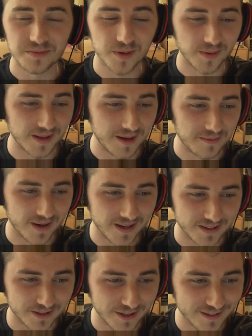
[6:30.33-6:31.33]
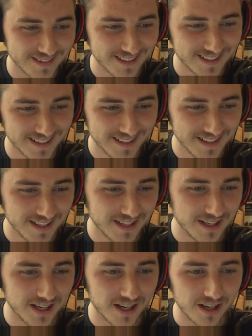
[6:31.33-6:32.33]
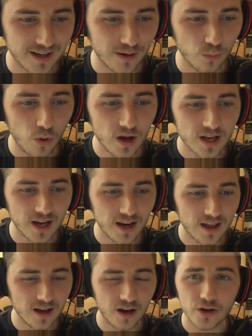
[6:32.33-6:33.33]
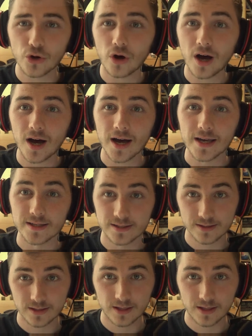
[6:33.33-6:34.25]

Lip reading: you probably like Minecraft. What colour are your eyes?